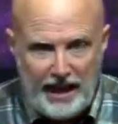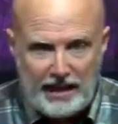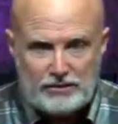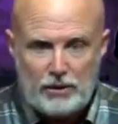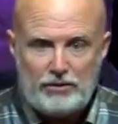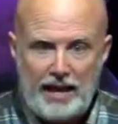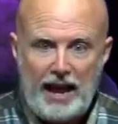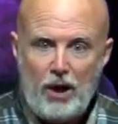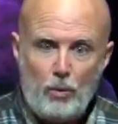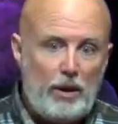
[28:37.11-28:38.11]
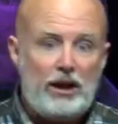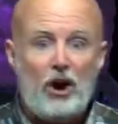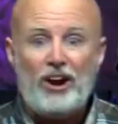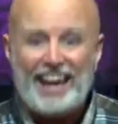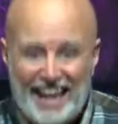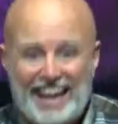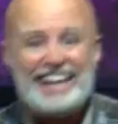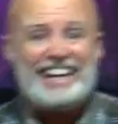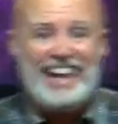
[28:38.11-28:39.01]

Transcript: And so now we are in